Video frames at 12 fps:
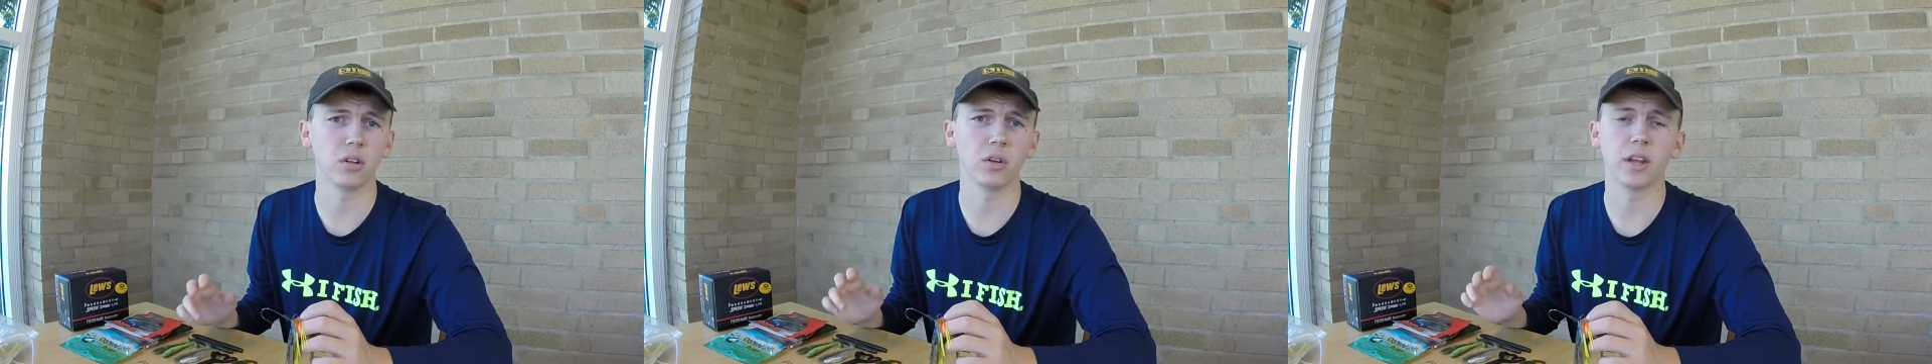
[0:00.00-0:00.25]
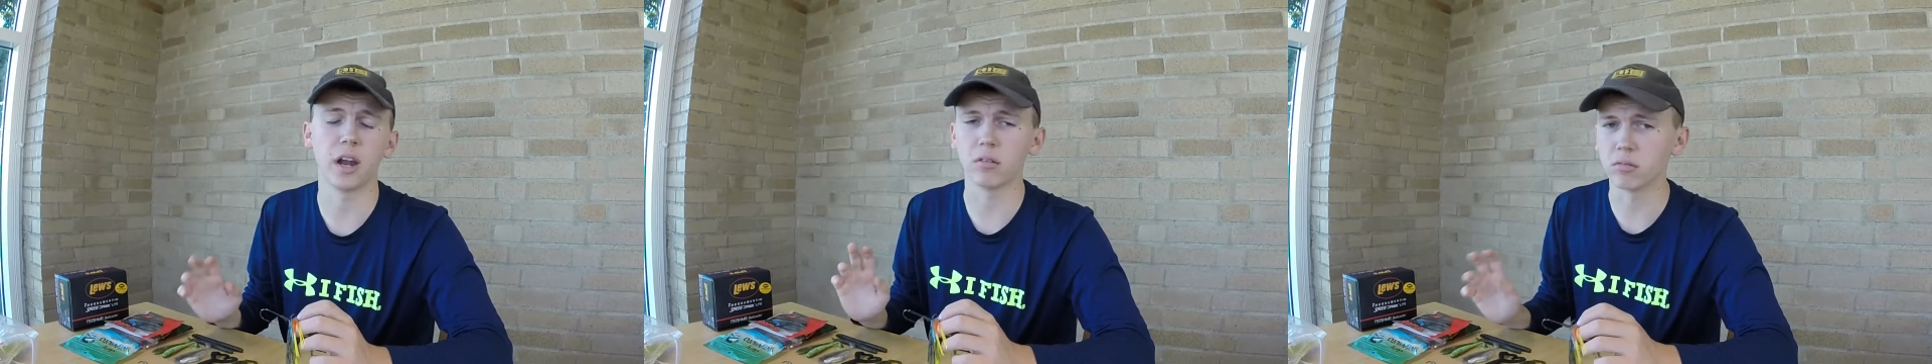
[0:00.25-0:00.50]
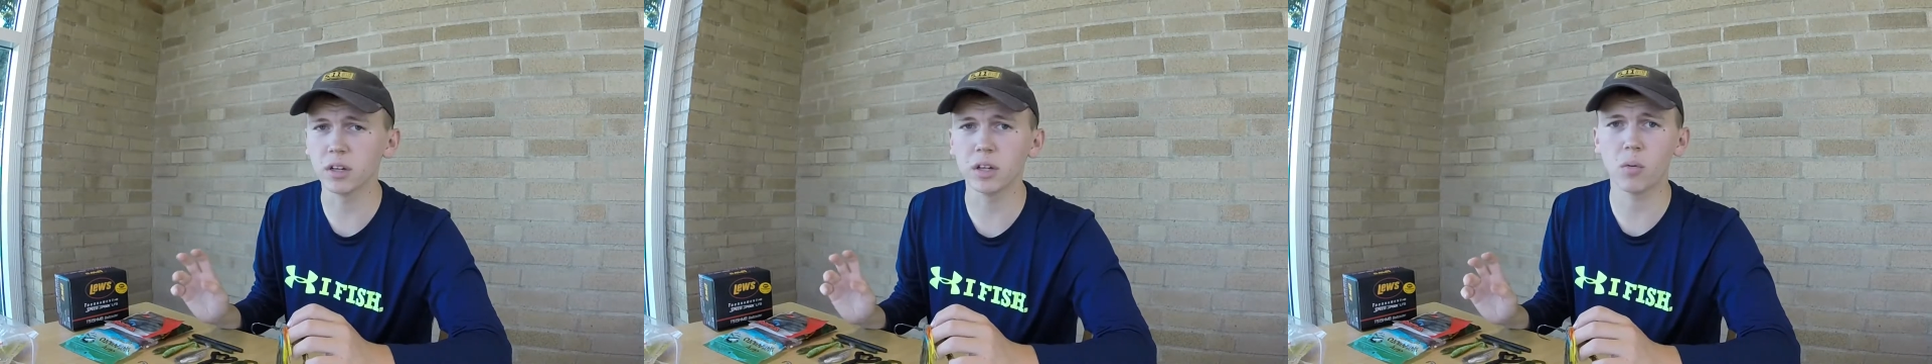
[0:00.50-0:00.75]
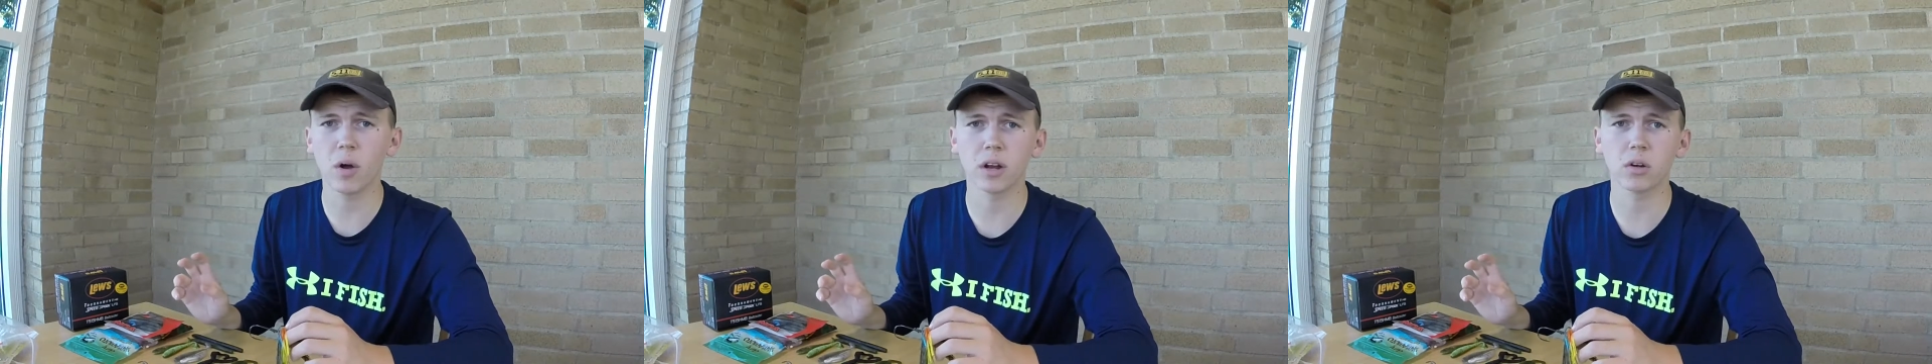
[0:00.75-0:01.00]
though, that I
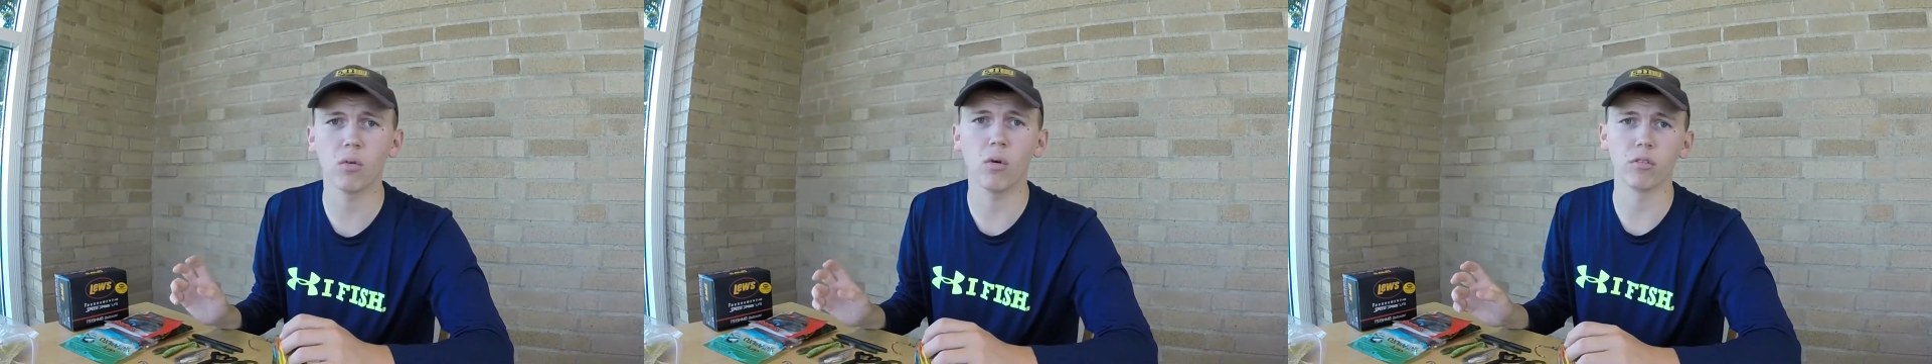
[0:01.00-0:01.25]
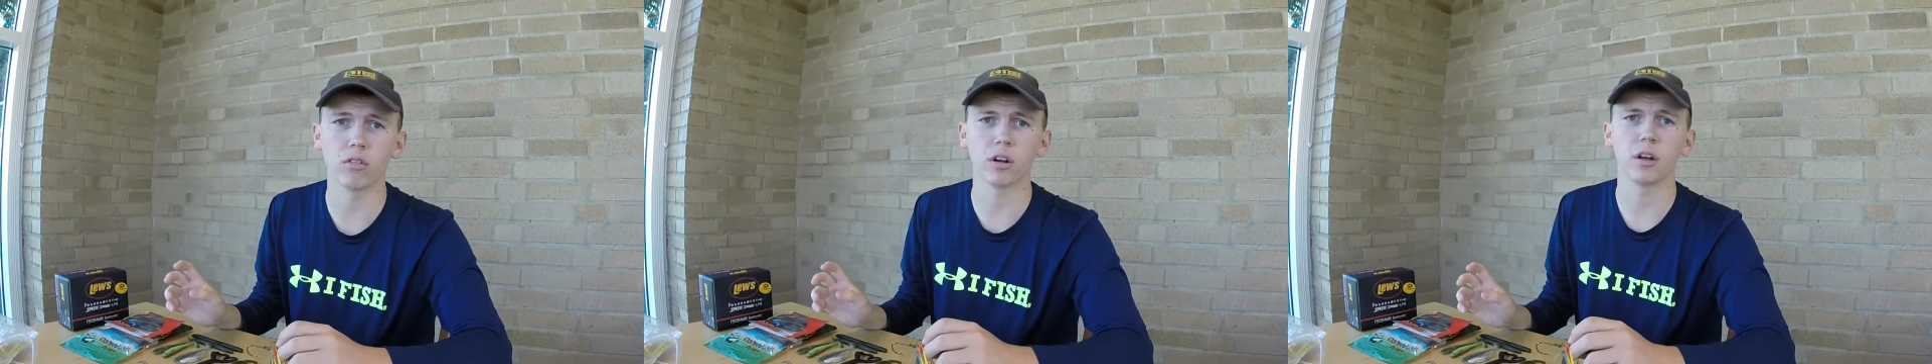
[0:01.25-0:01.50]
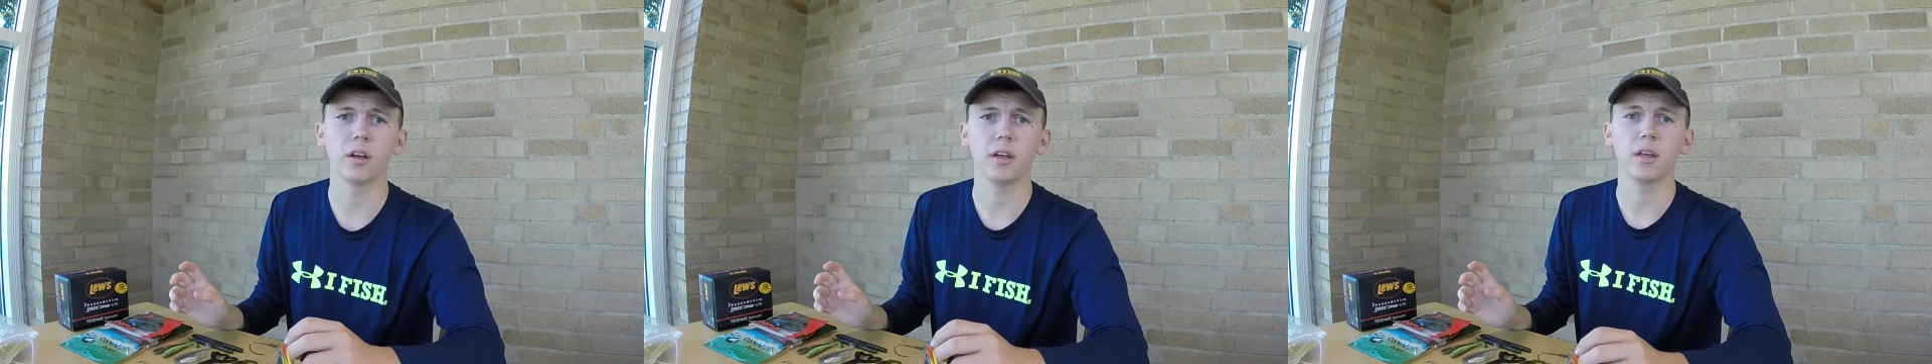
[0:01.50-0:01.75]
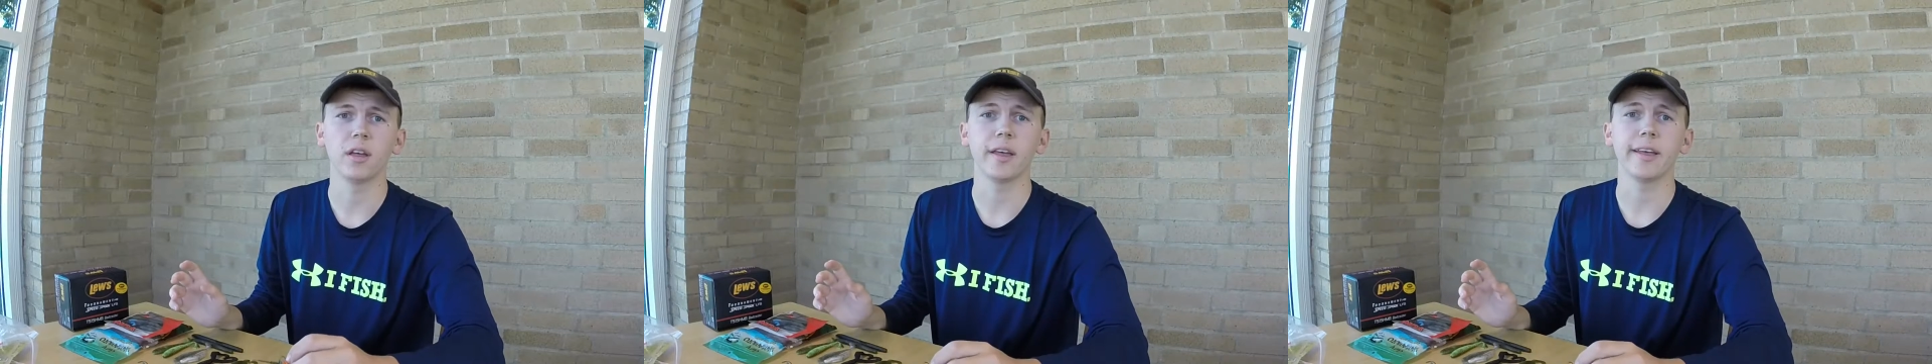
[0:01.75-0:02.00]
really want to go over
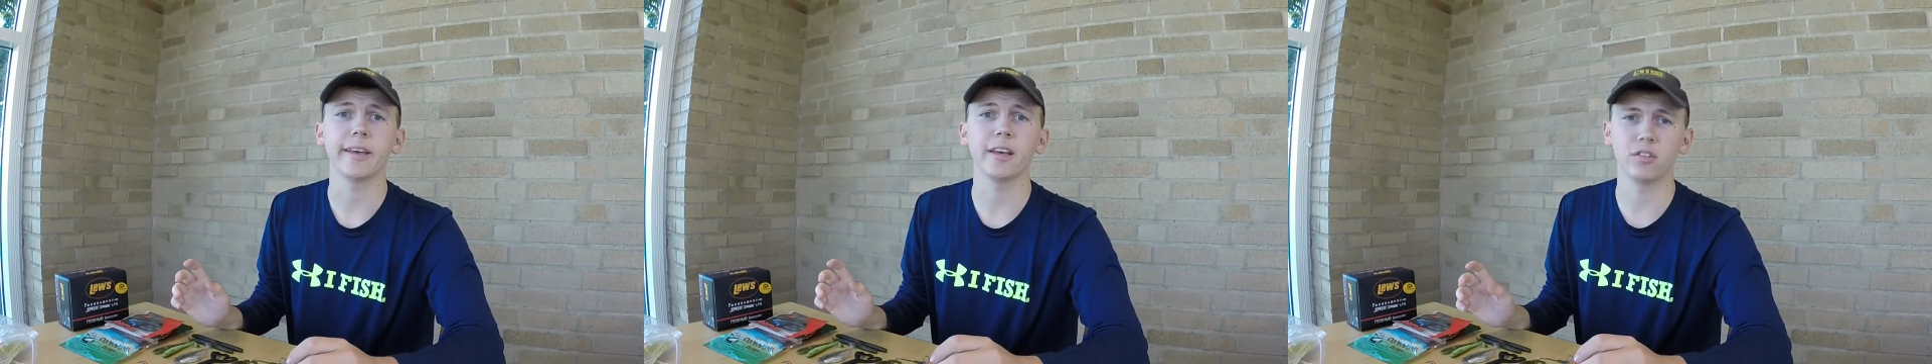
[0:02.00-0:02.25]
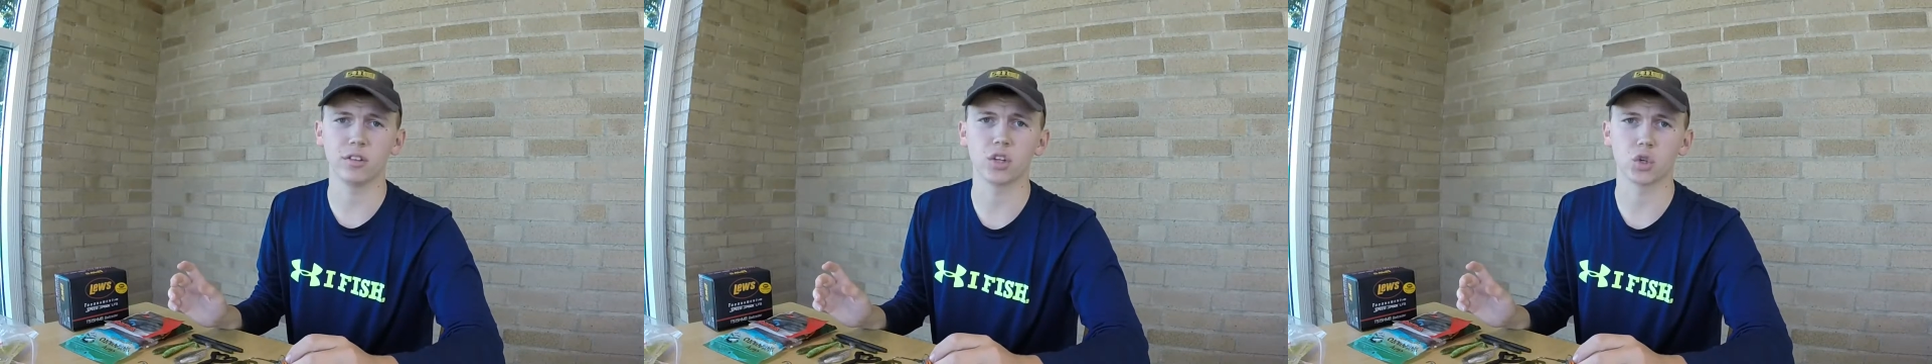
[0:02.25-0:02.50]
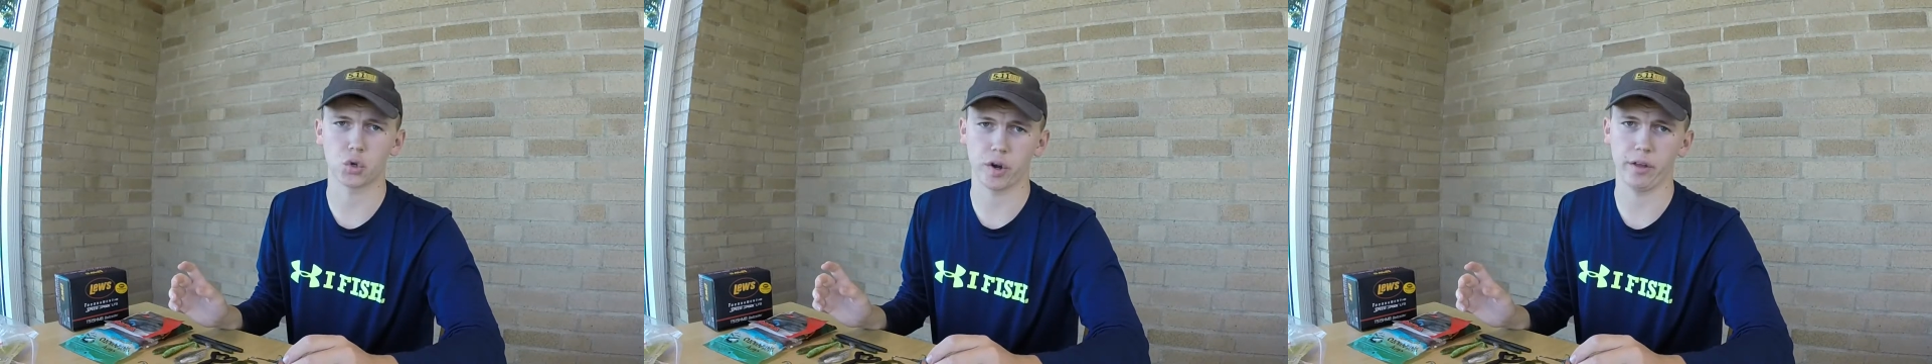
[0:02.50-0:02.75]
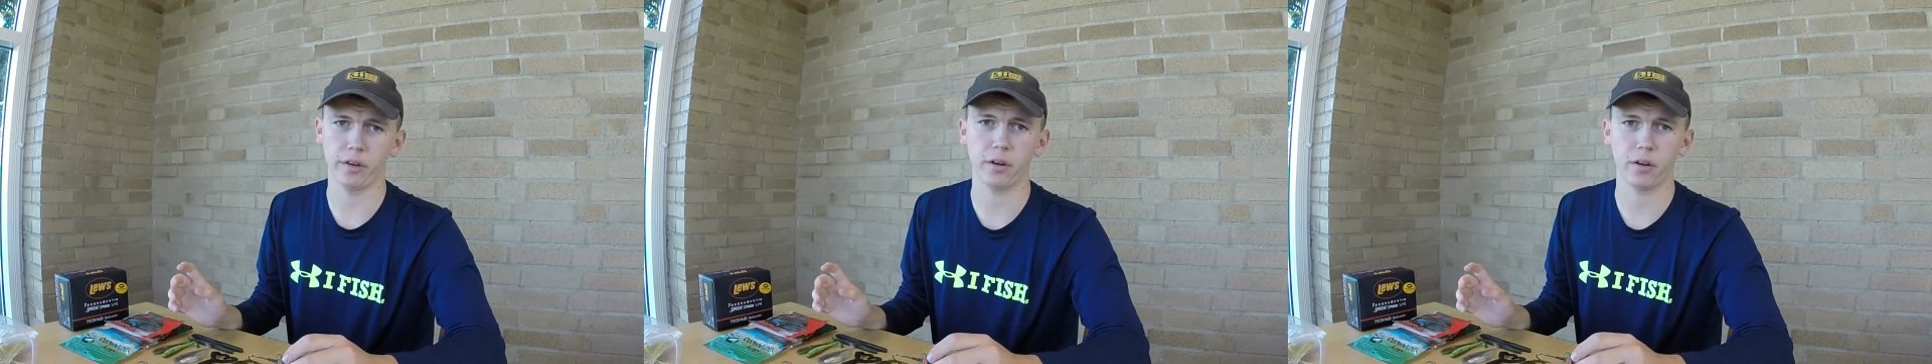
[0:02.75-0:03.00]
is the
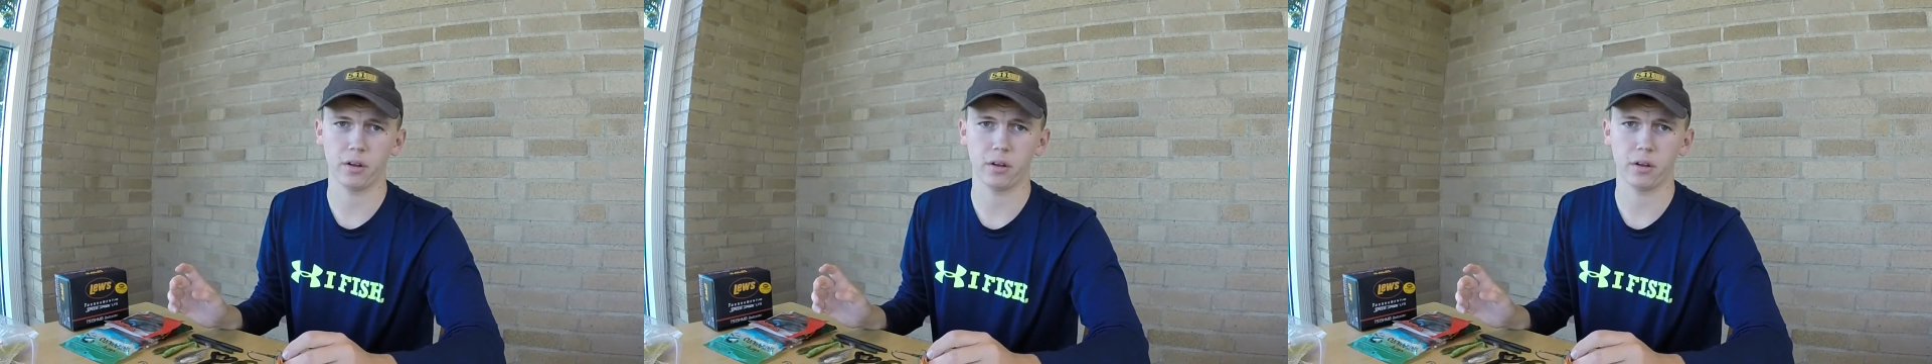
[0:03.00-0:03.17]
trailer.